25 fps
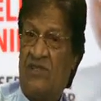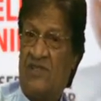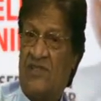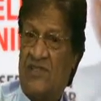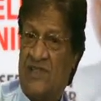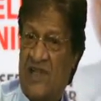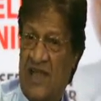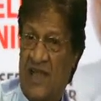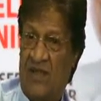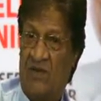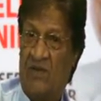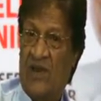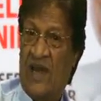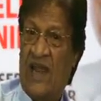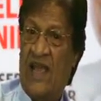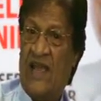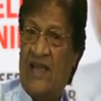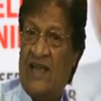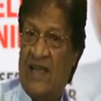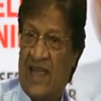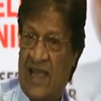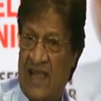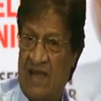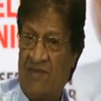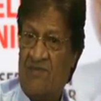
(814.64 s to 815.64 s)
to say, when I
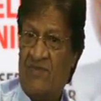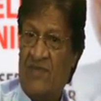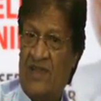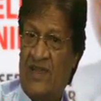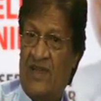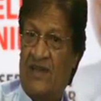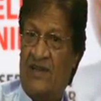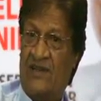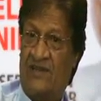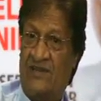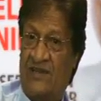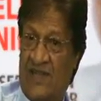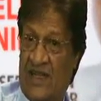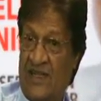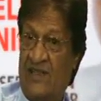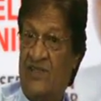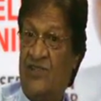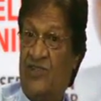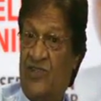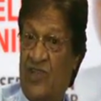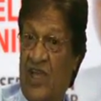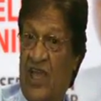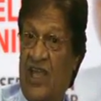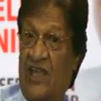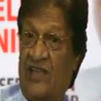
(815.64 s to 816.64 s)
came there, things
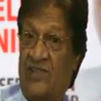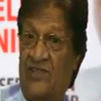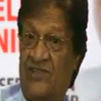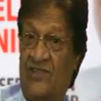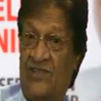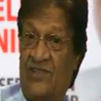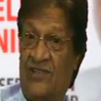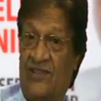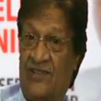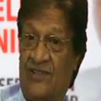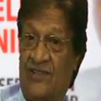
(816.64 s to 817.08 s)
changed.